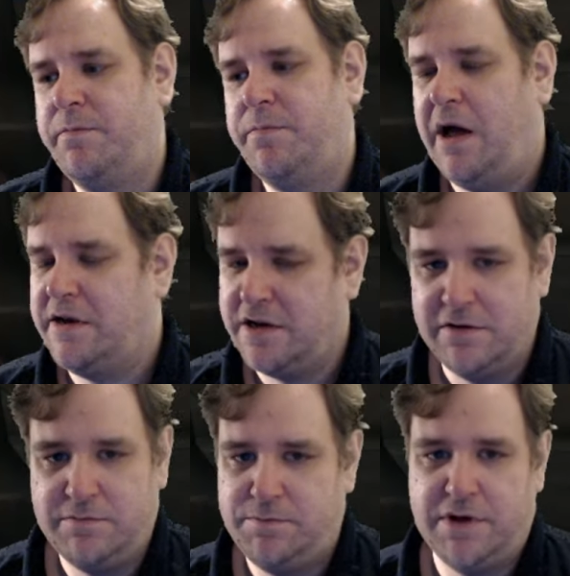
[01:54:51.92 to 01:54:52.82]
But I
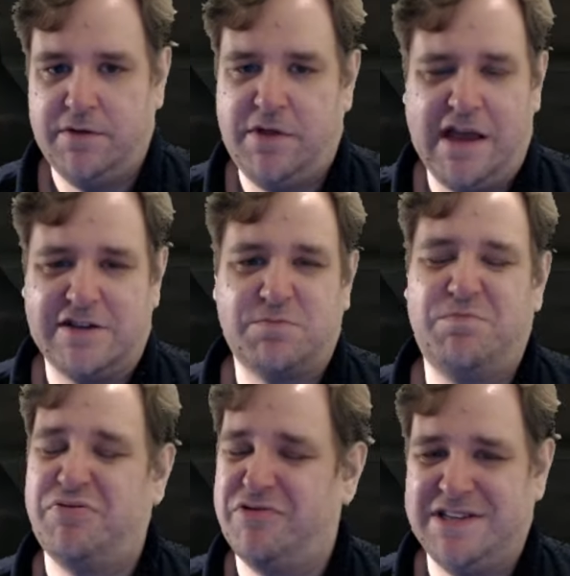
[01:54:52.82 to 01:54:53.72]
don't but it's
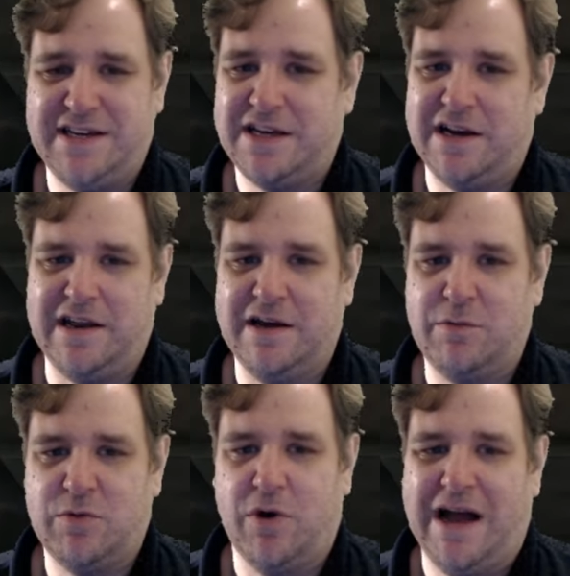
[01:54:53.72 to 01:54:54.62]
pretty clear
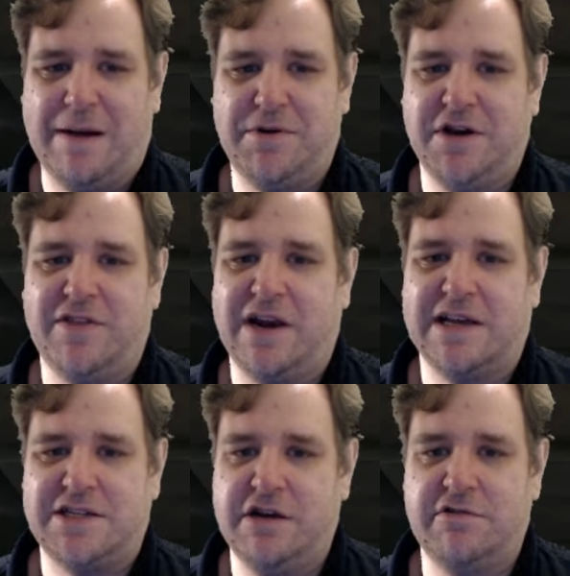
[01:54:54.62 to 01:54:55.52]
with what happened over the
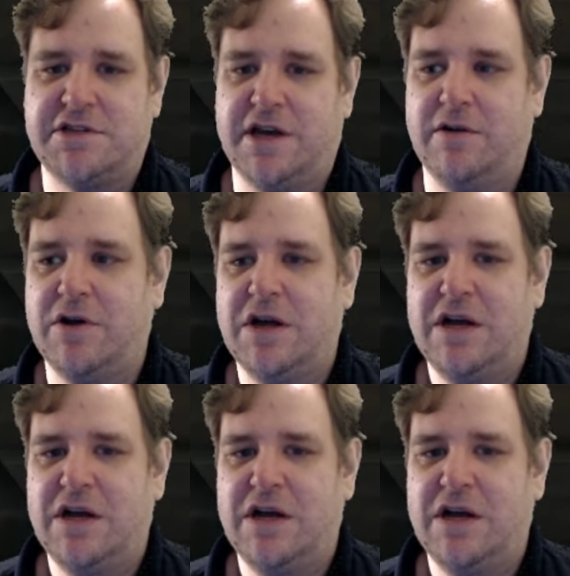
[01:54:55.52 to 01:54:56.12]
last year or so